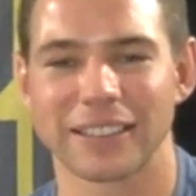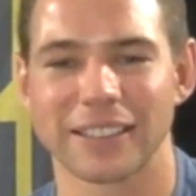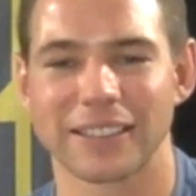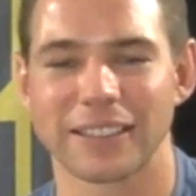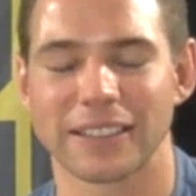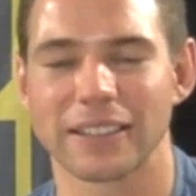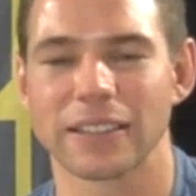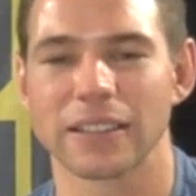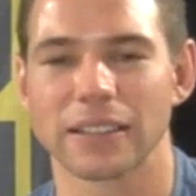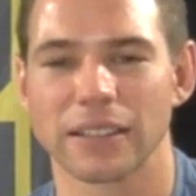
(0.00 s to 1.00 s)

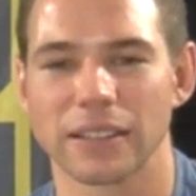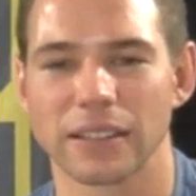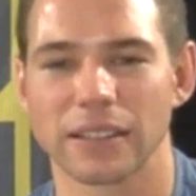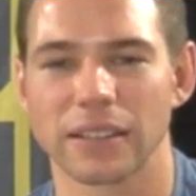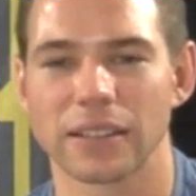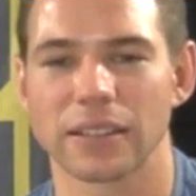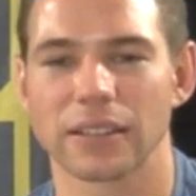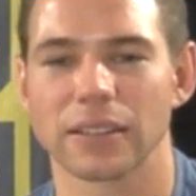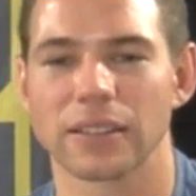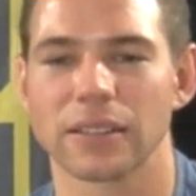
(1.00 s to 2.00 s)

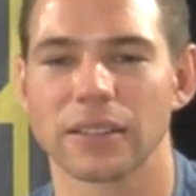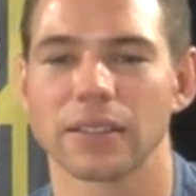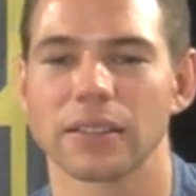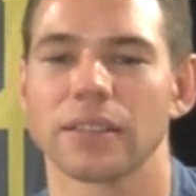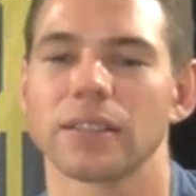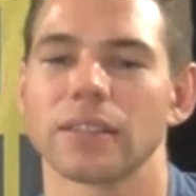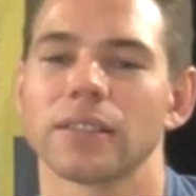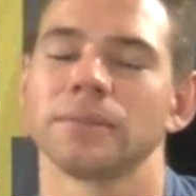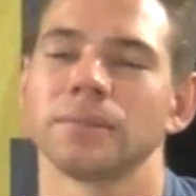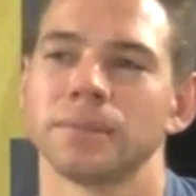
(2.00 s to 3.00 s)

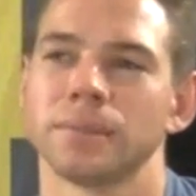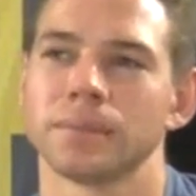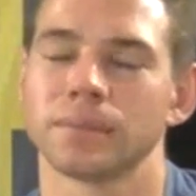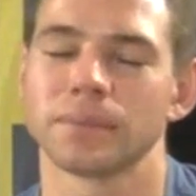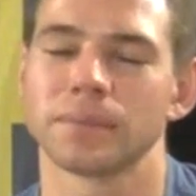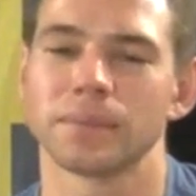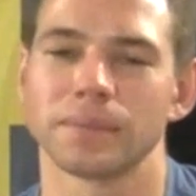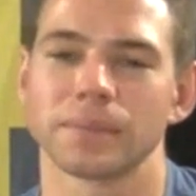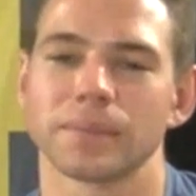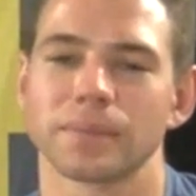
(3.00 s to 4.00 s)

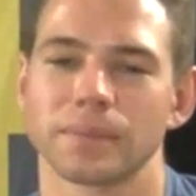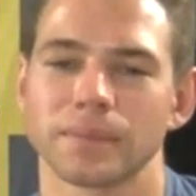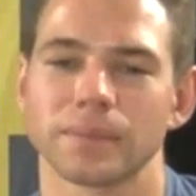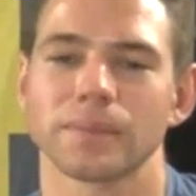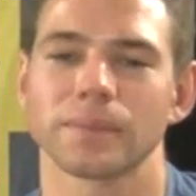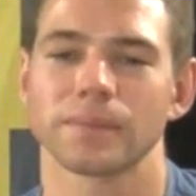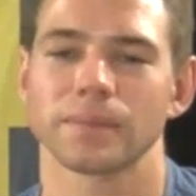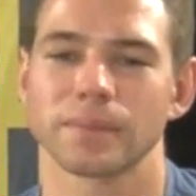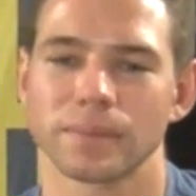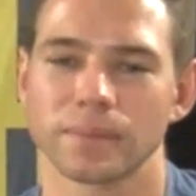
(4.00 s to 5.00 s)

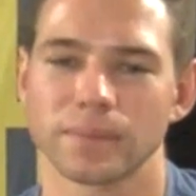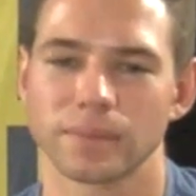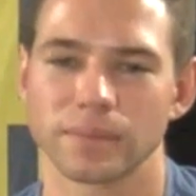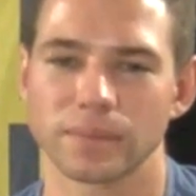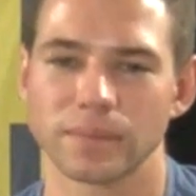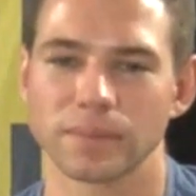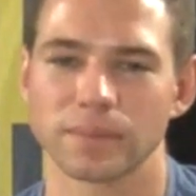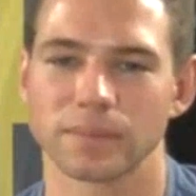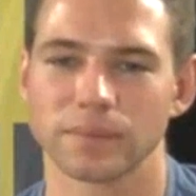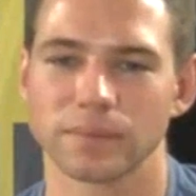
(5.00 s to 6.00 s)

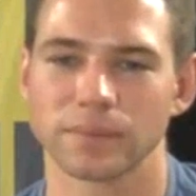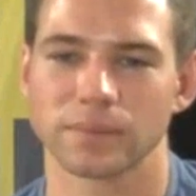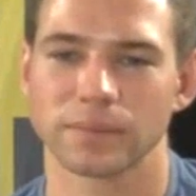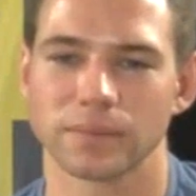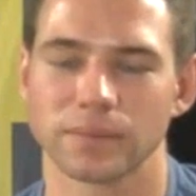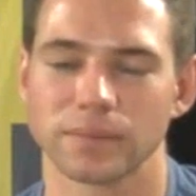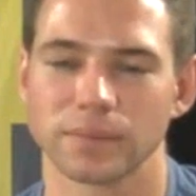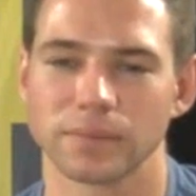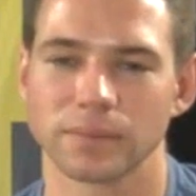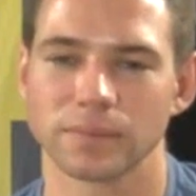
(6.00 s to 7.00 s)

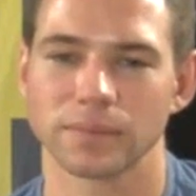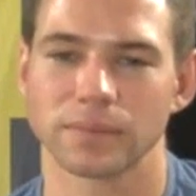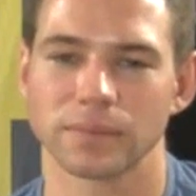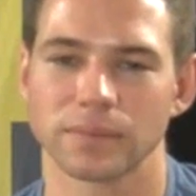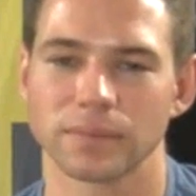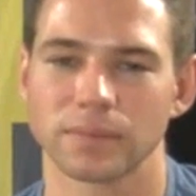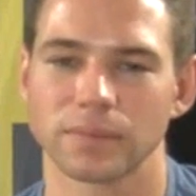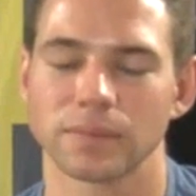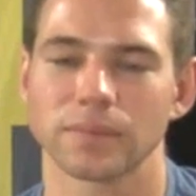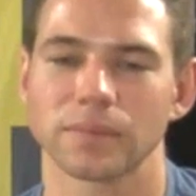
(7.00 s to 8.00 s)
(not speaking)